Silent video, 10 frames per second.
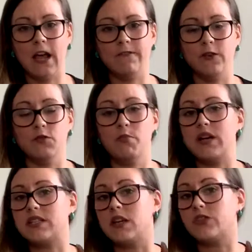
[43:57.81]
If you
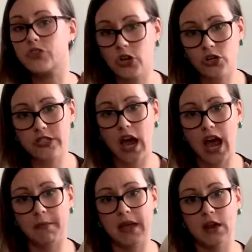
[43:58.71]
press it a third
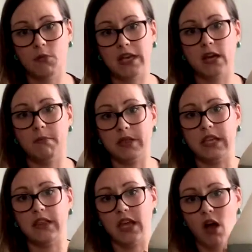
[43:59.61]
time, it'll be
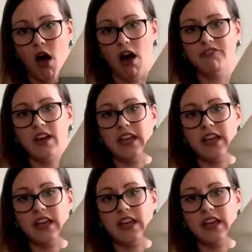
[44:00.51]
completely off.